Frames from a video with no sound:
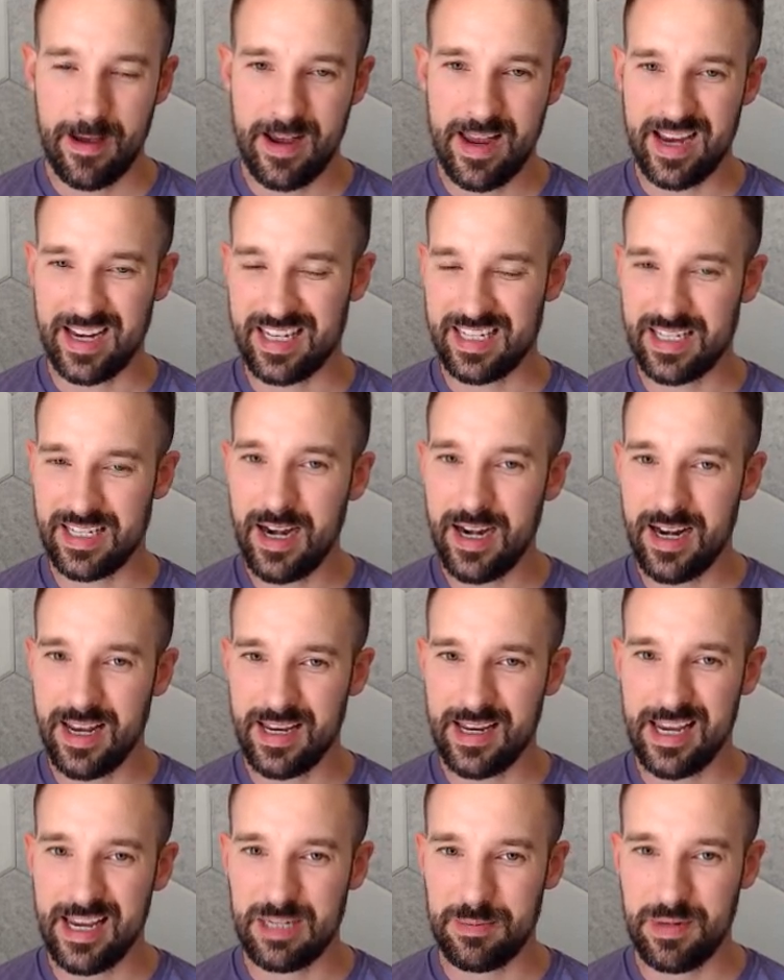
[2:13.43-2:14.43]

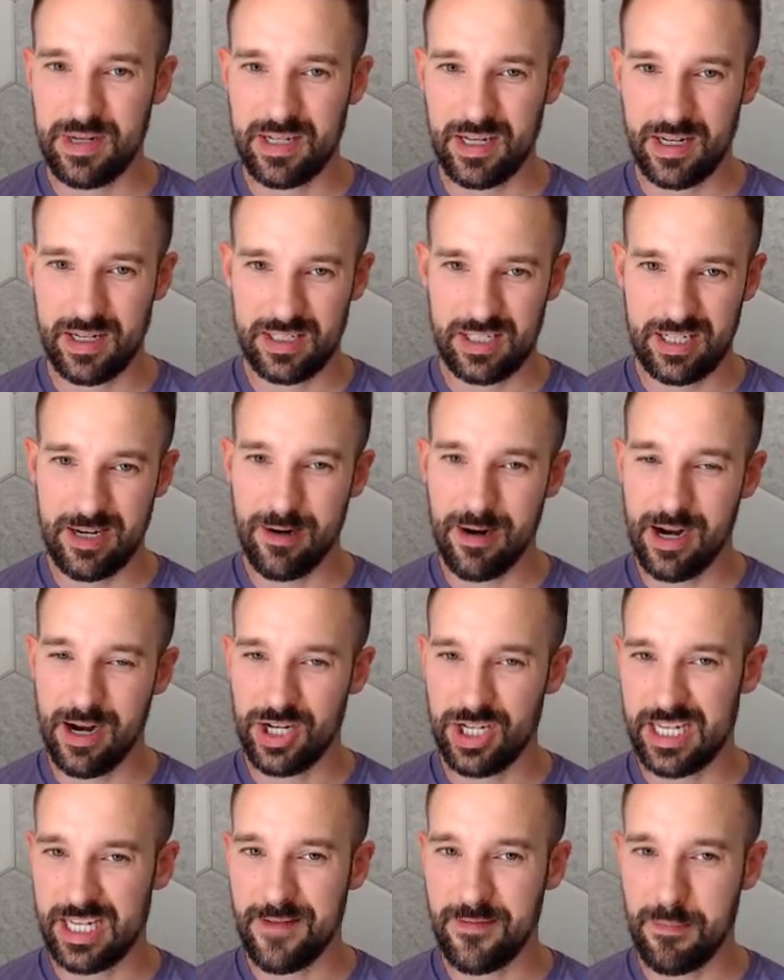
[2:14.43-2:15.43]
exciting is because here I
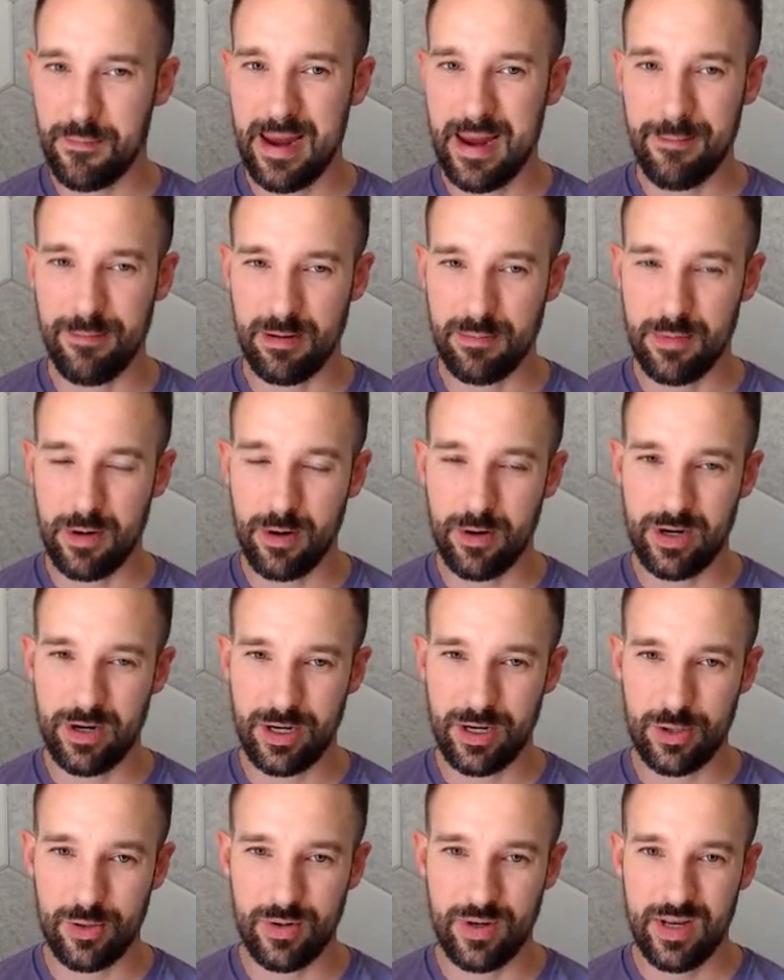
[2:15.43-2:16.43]
just have a Paper
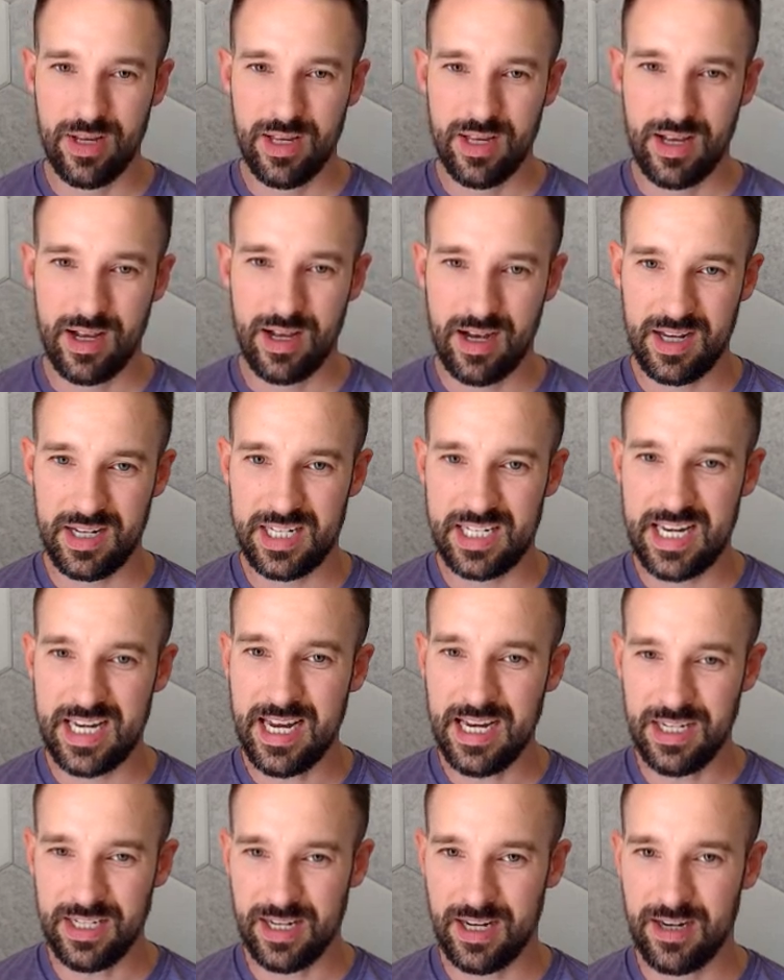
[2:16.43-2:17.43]
Mario
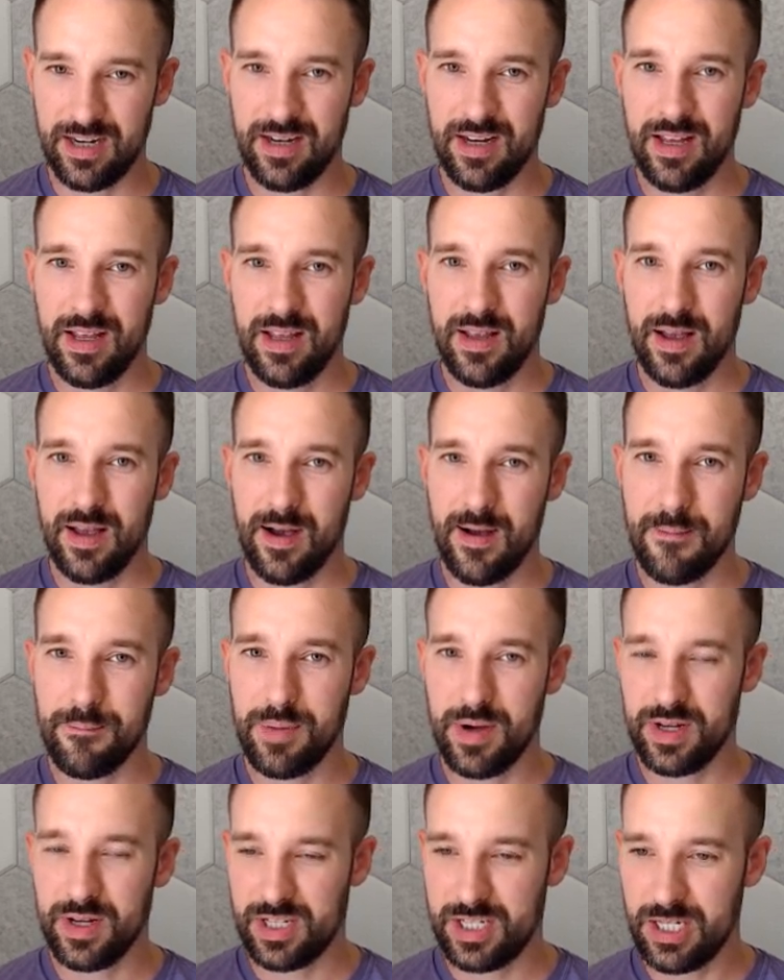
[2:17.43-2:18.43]
stand-in,
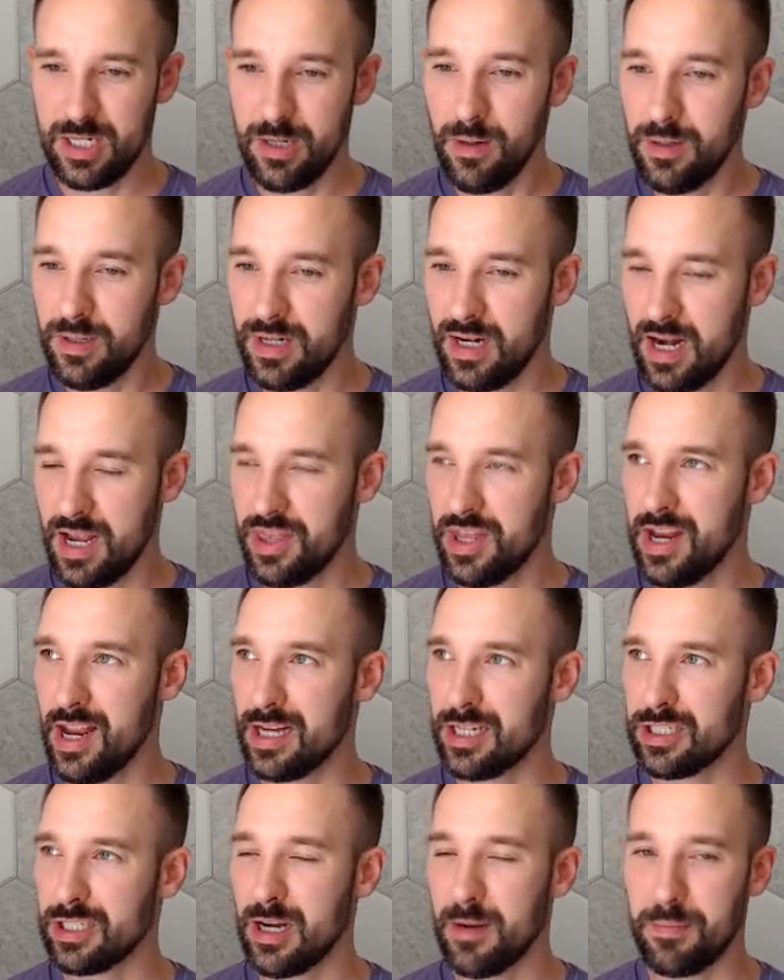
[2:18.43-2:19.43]
but soon, in the
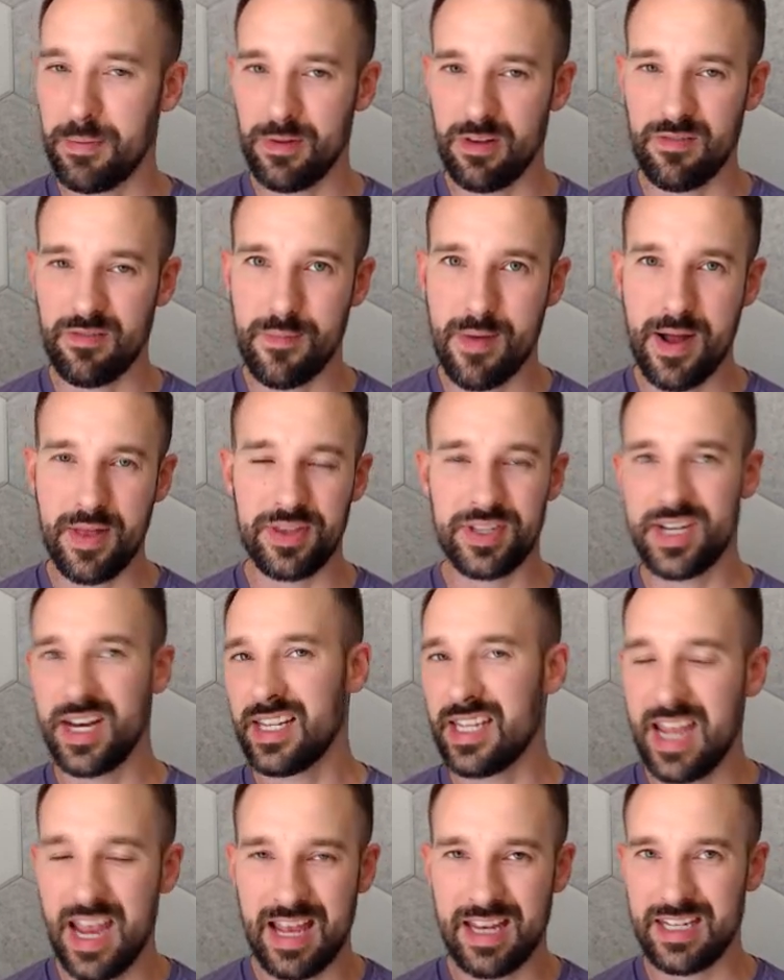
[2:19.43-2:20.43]
next couple of months, I
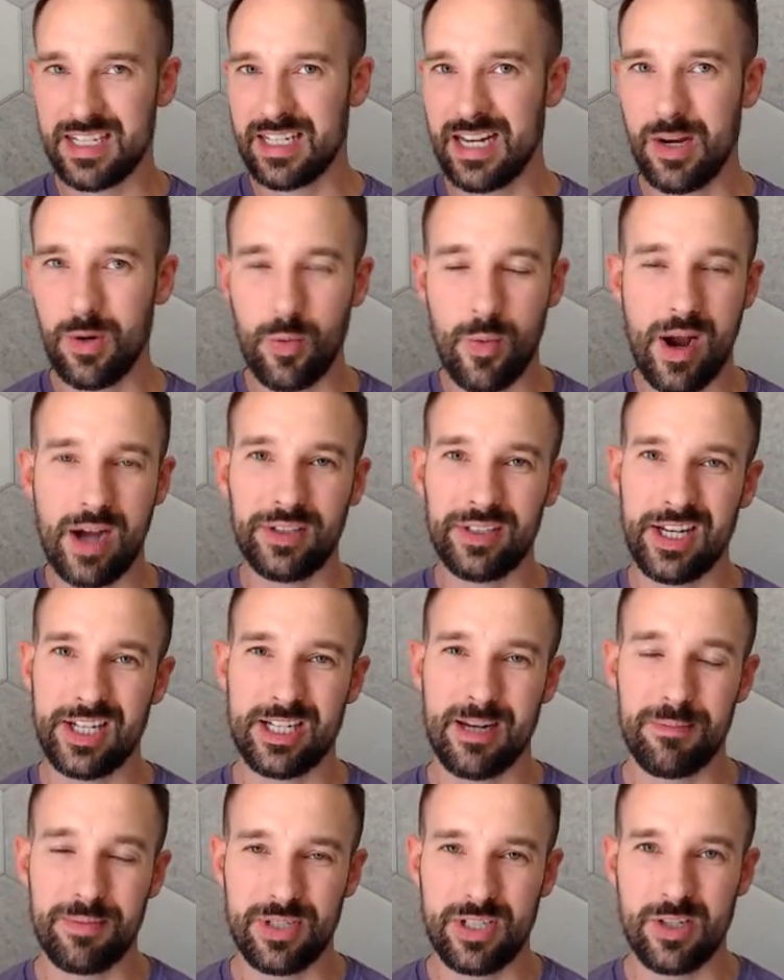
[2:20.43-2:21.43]
can't say when, it's
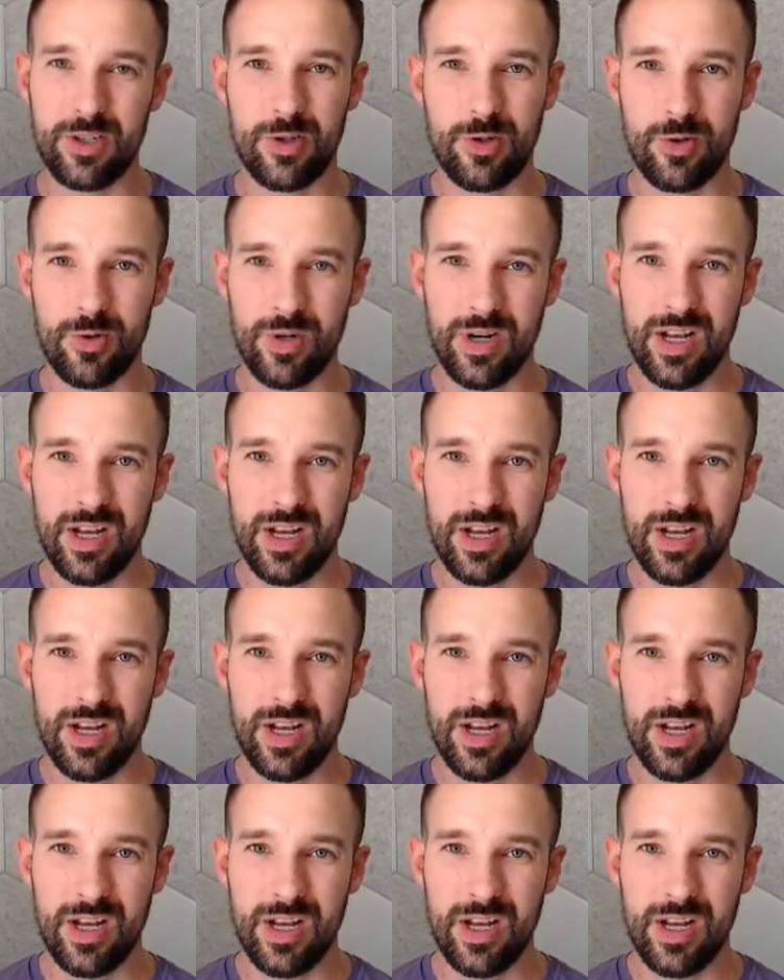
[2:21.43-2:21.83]
up to